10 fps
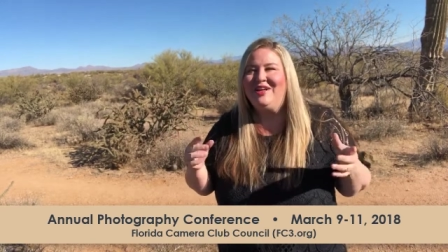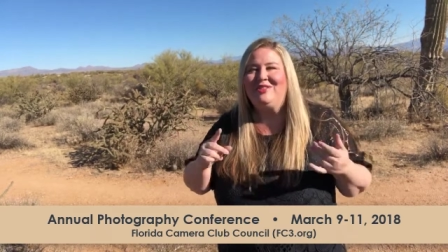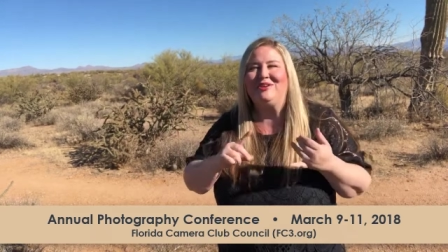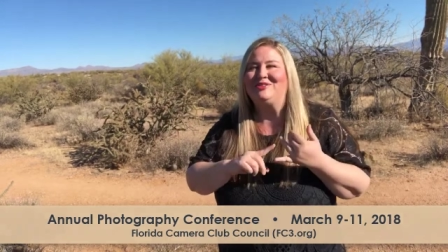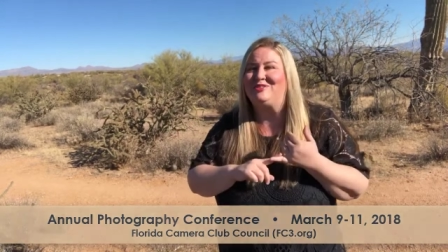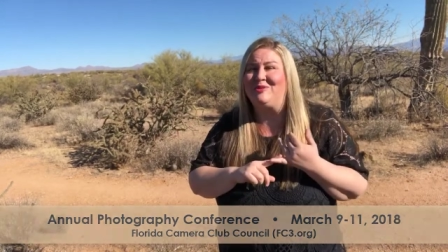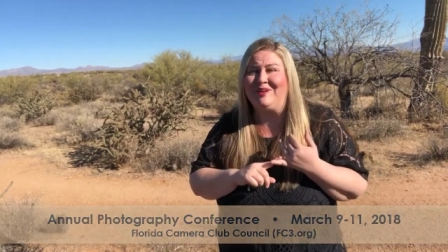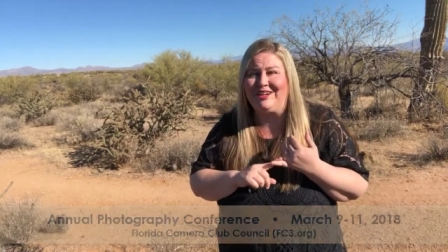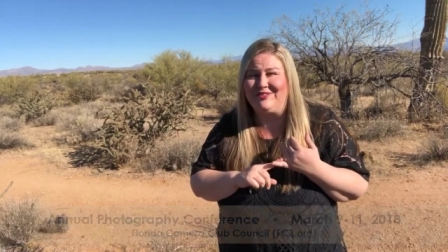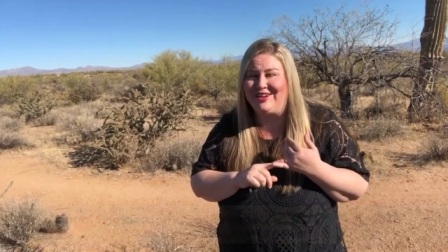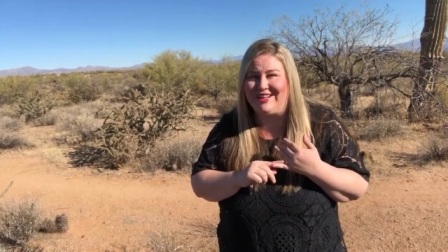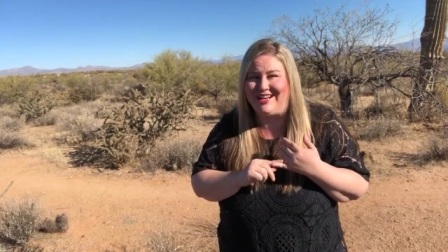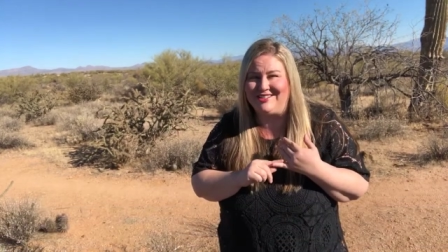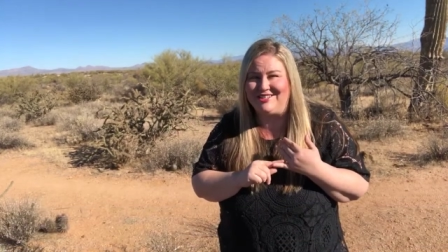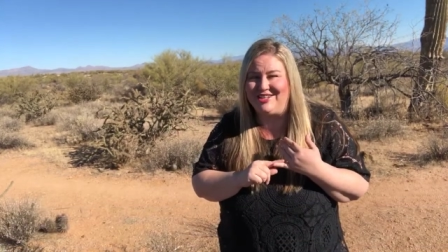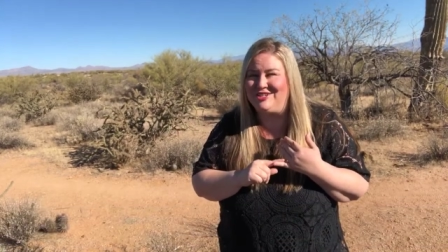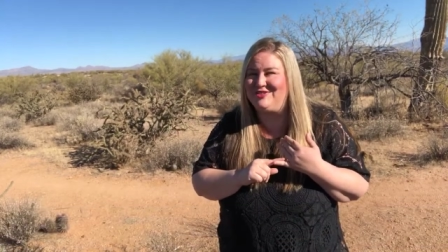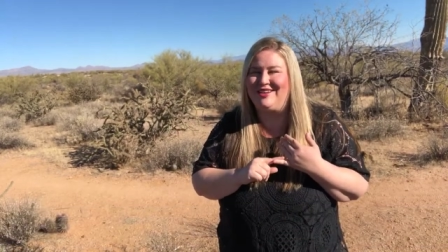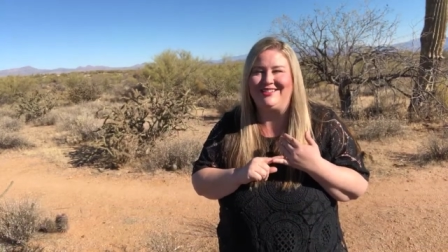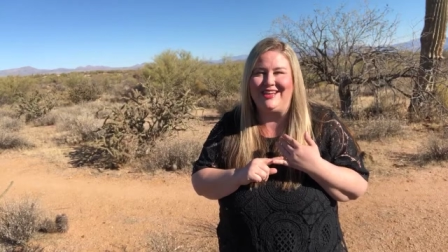There's so many different classes that you
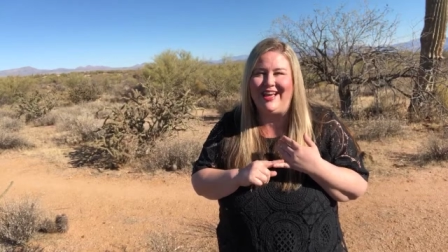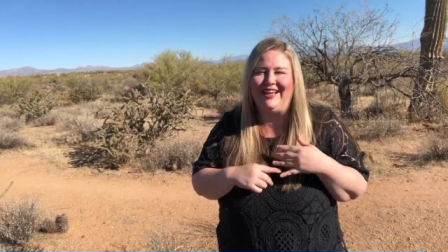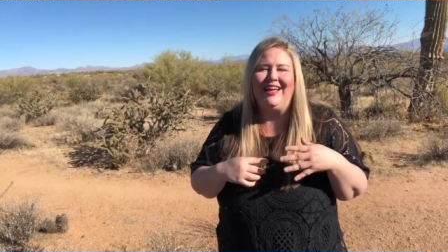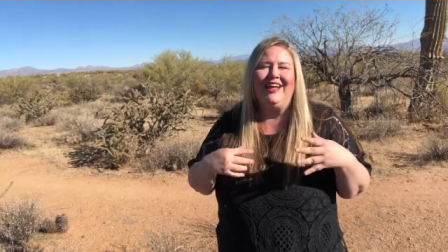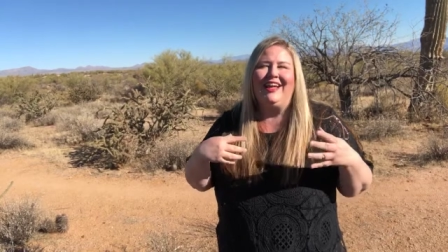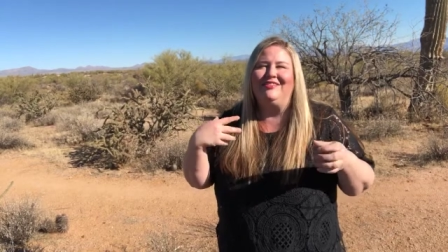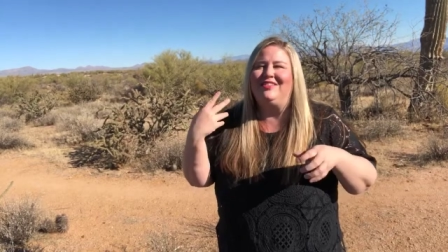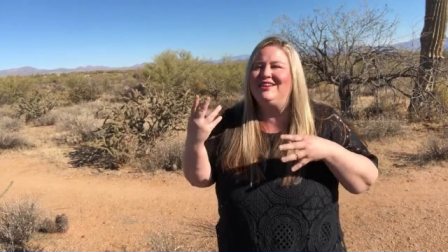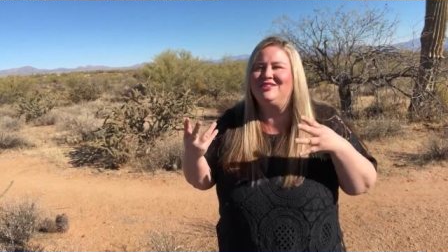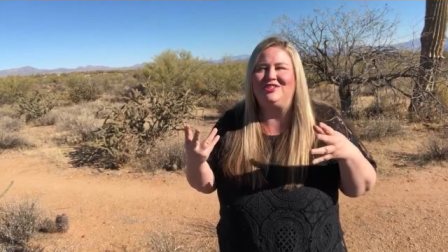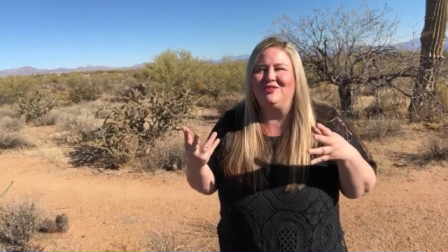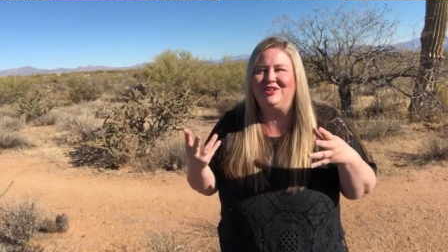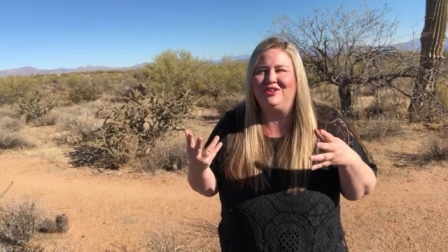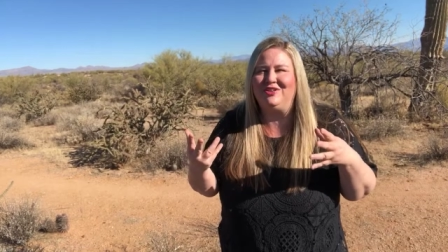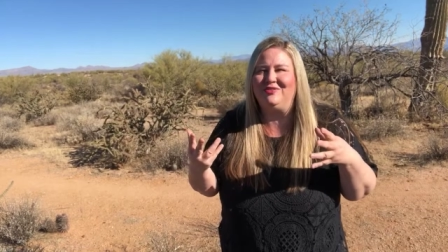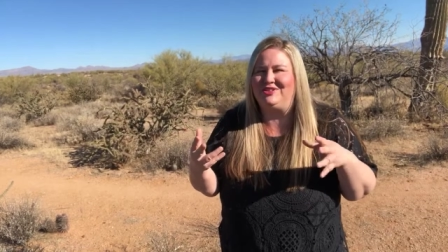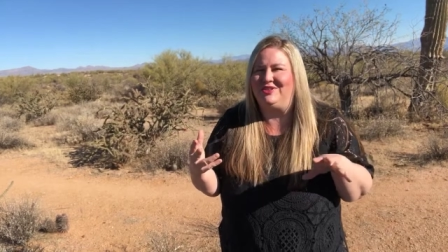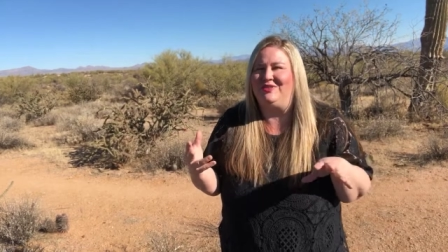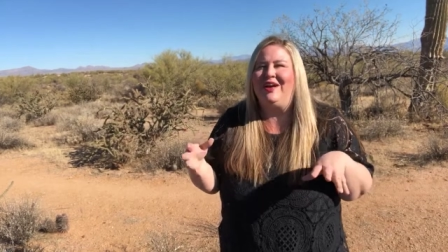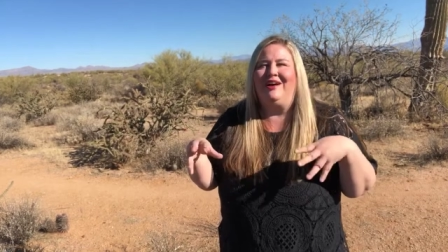can take and things that you can do
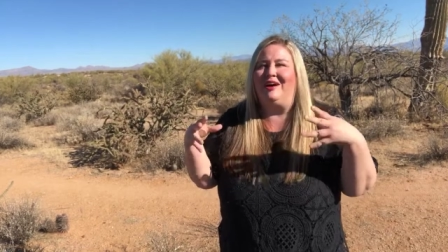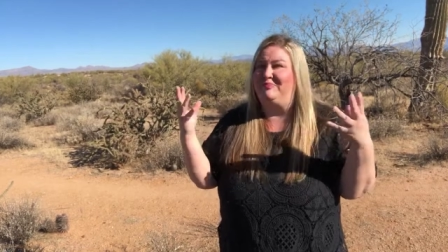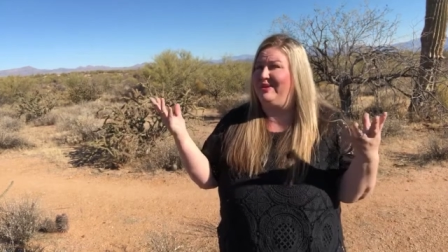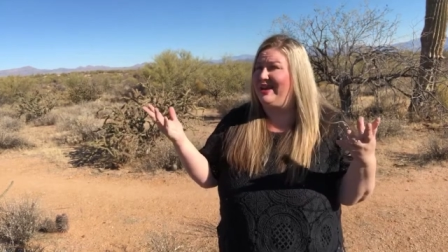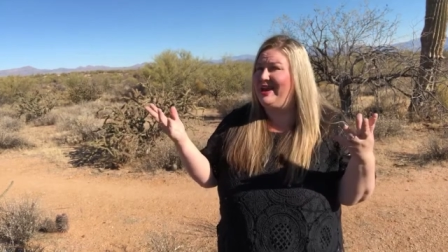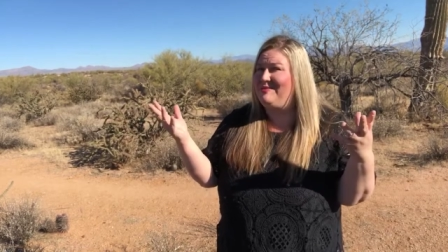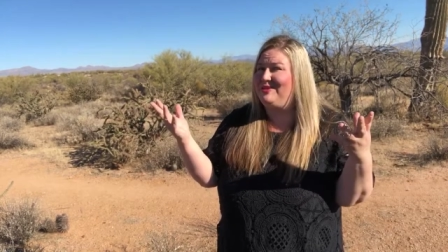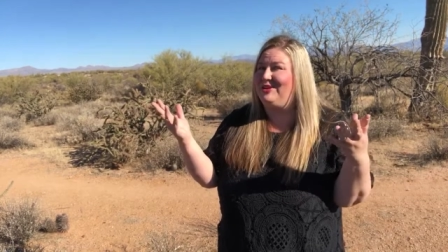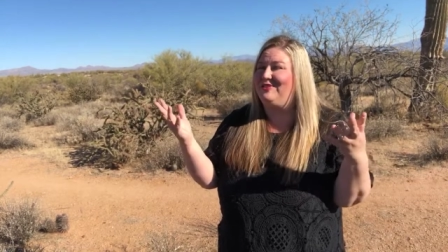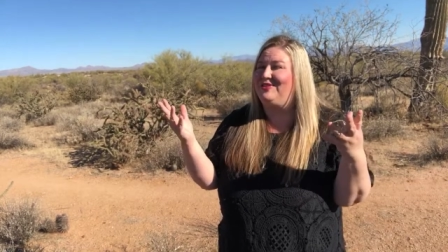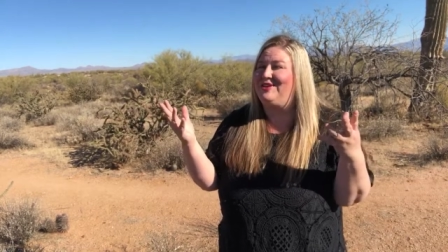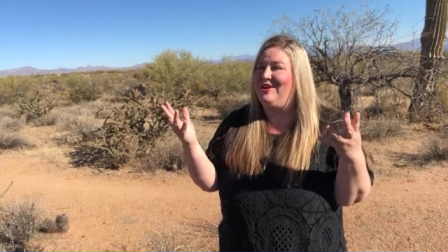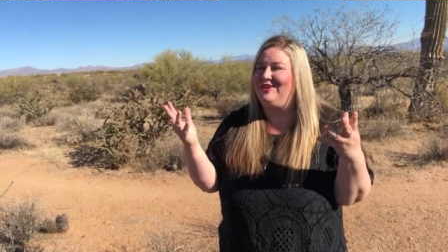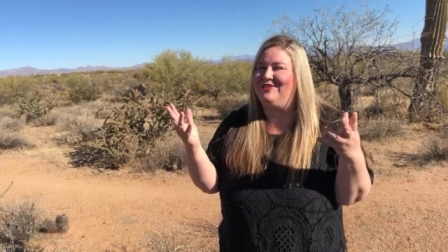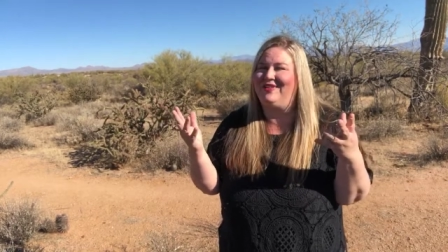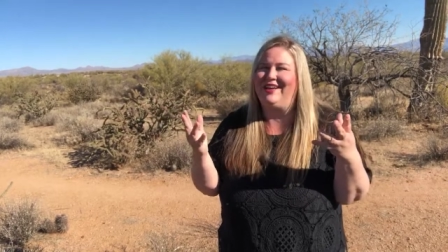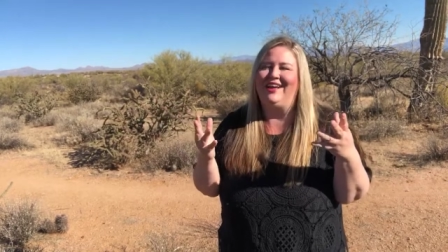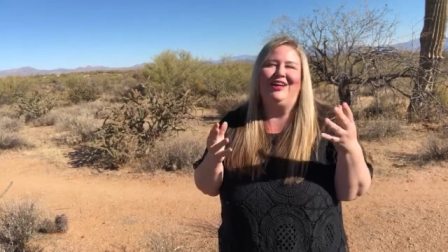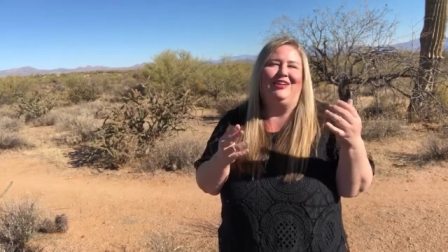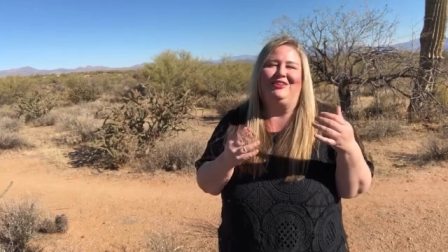to up your game with your photography,
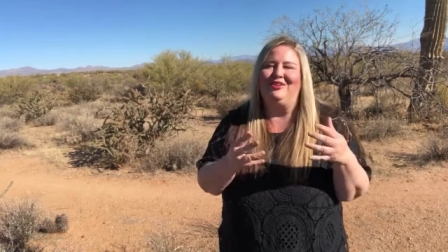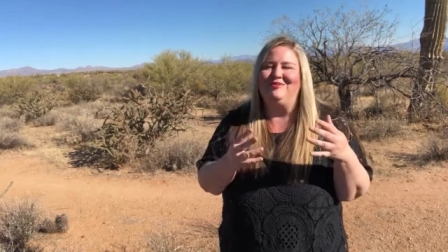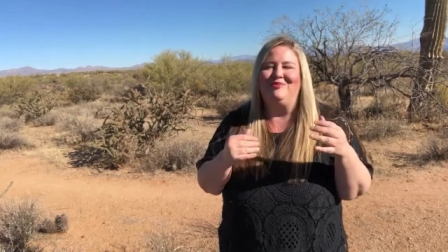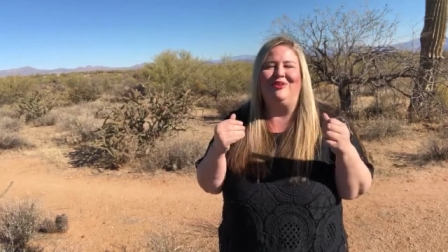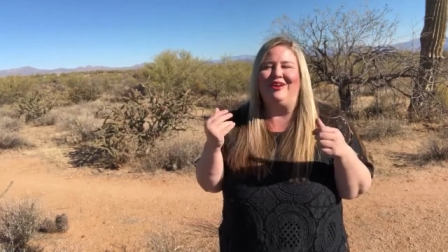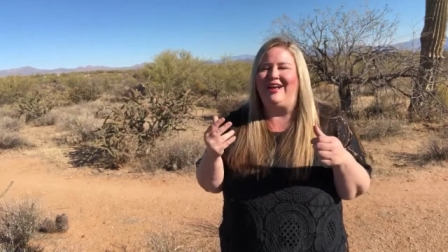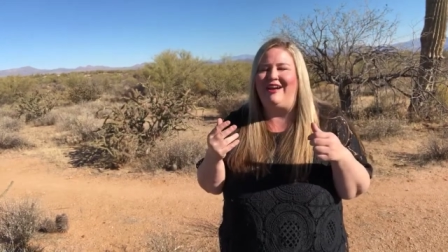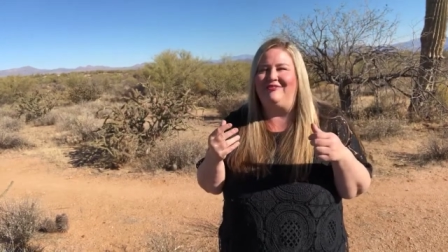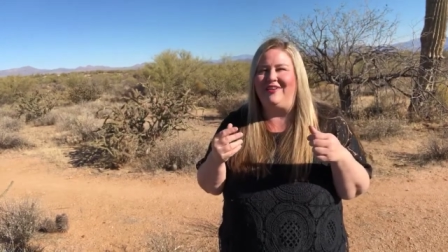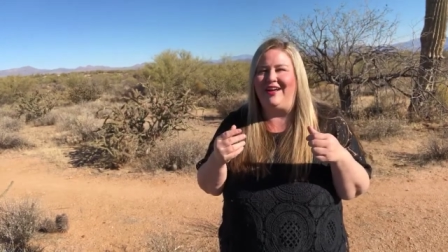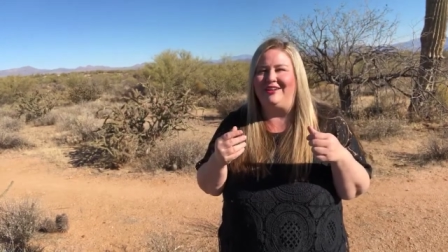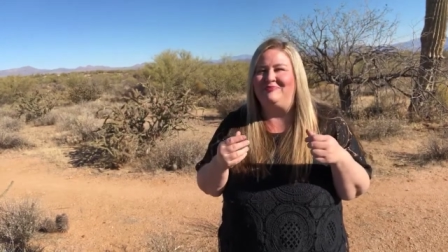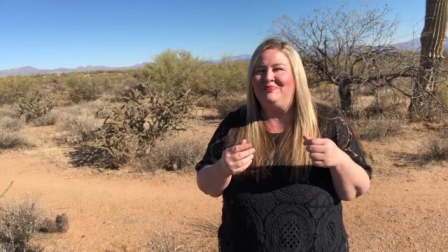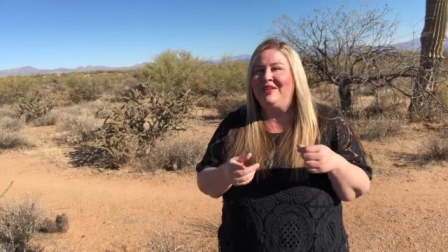learn more, and have fun.